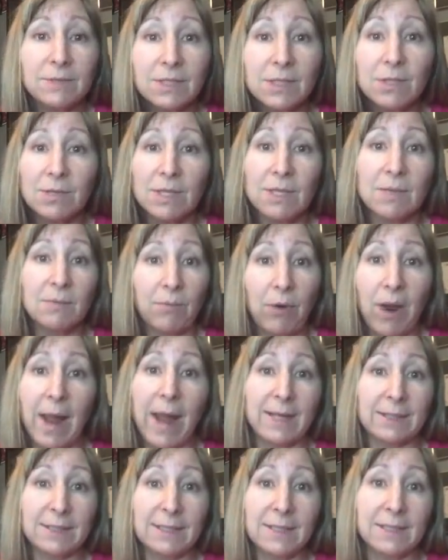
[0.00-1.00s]
You didn't
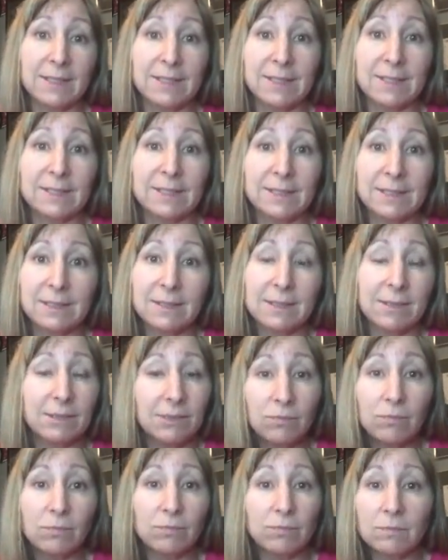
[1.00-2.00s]
practice
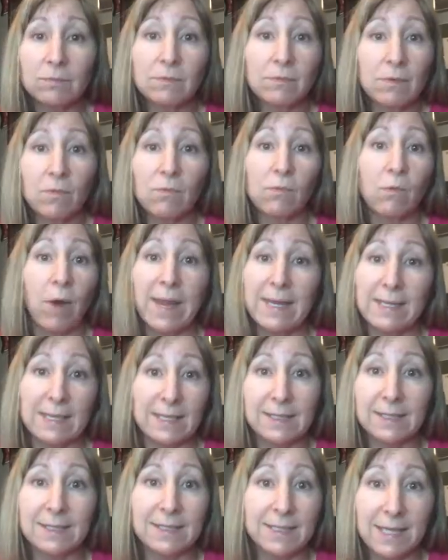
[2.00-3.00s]

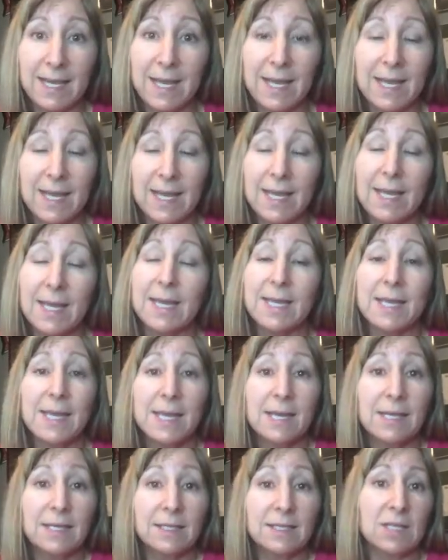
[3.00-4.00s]
writing today,
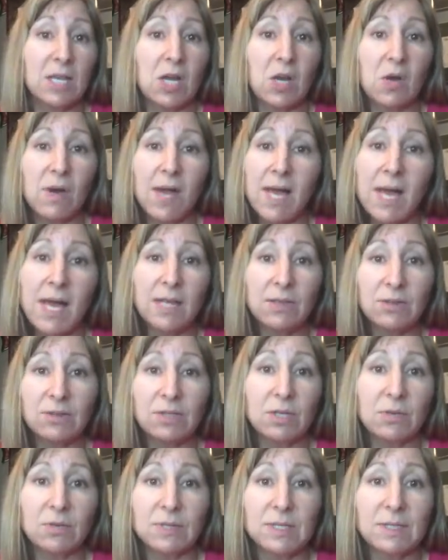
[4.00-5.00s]
so
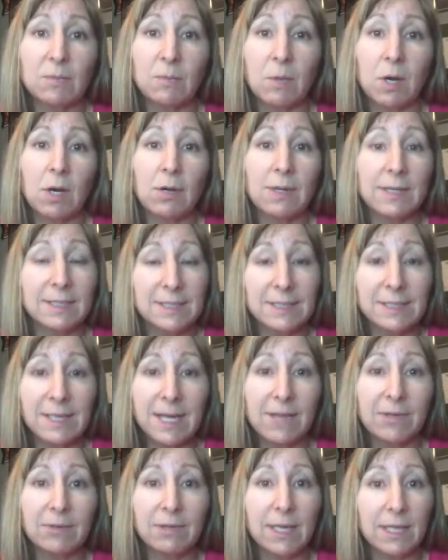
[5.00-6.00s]
there's always tomorrow.
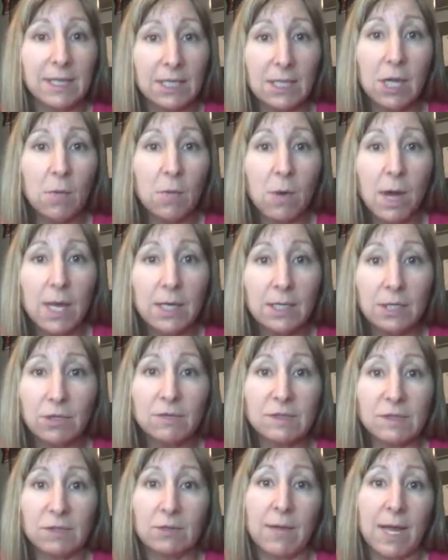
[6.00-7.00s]
Instead, they're like, you know what? You
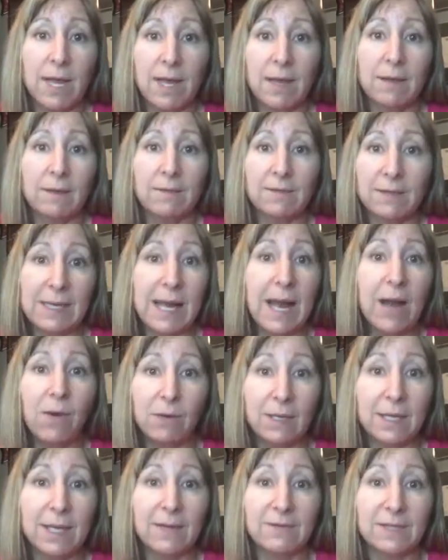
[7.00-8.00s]
still have an
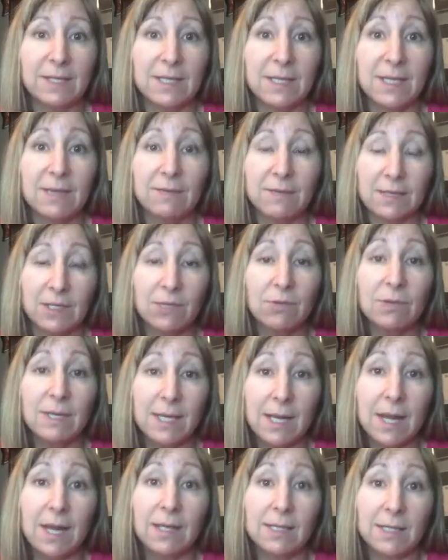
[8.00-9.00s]
hour left of the evening. You
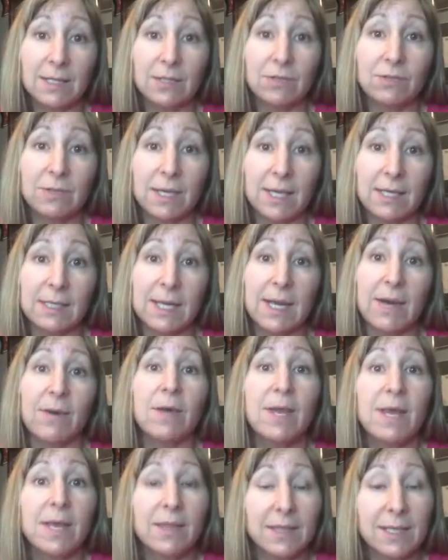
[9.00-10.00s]
get on that and do that now.
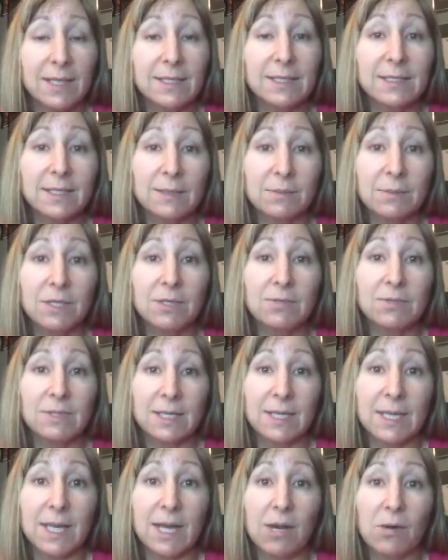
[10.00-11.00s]
That's somebody who's
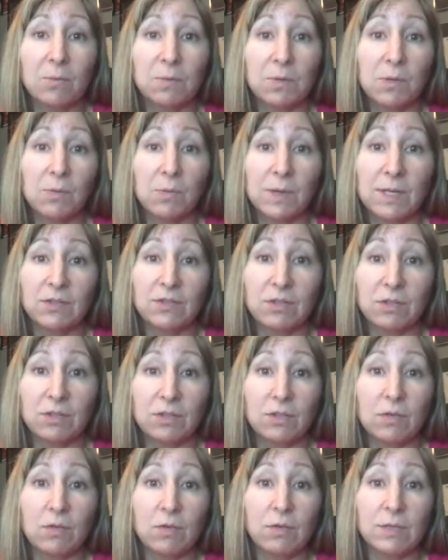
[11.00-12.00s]
going to help you reach
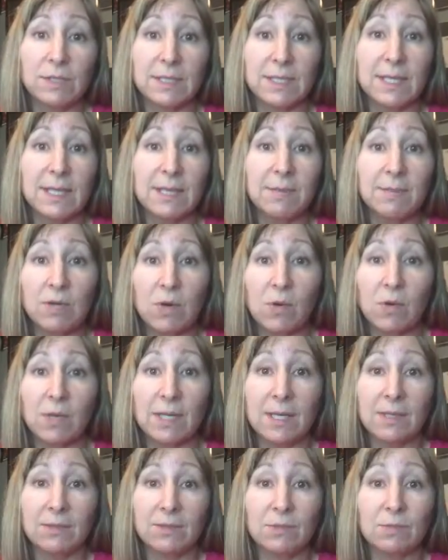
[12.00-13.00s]
those goals and keep going
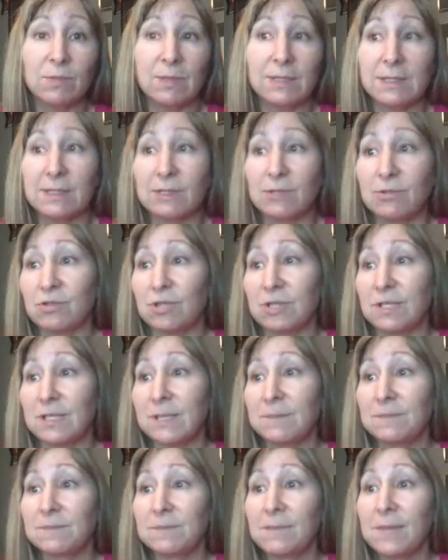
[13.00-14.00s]
on those resolutions.